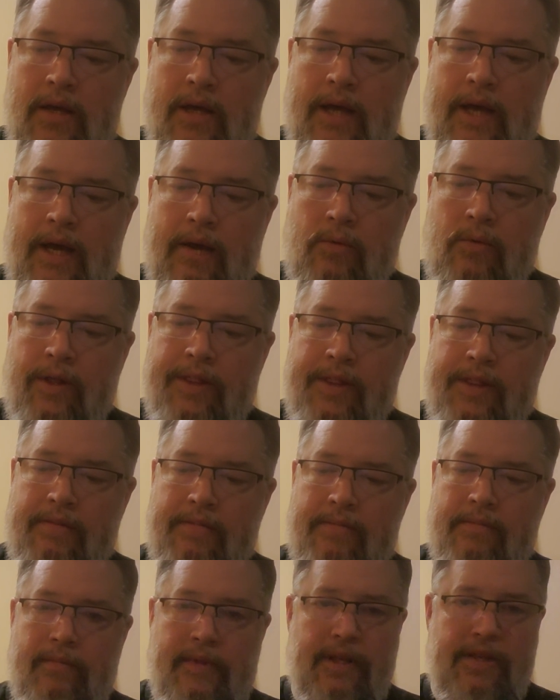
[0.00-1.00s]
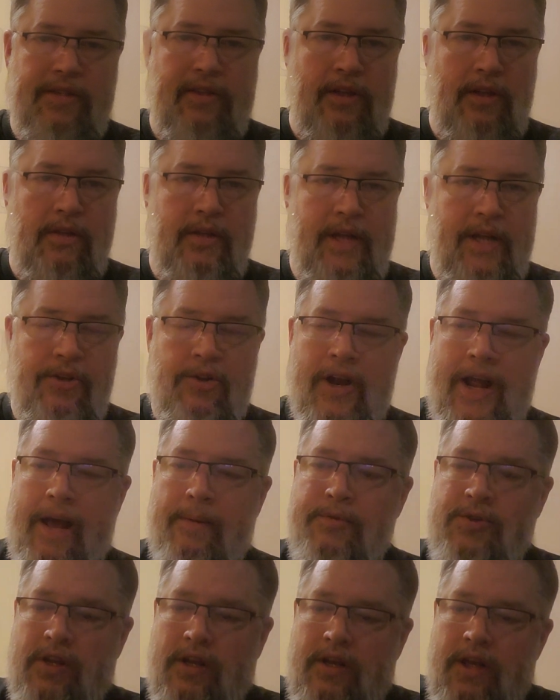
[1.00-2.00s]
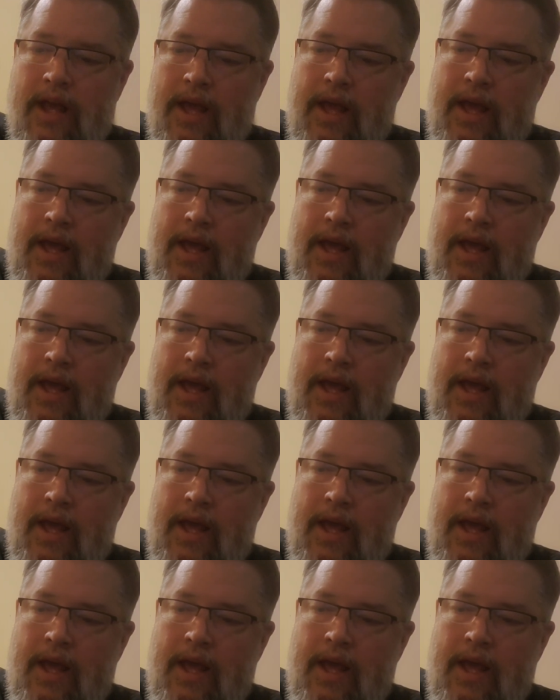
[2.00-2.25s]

little contraption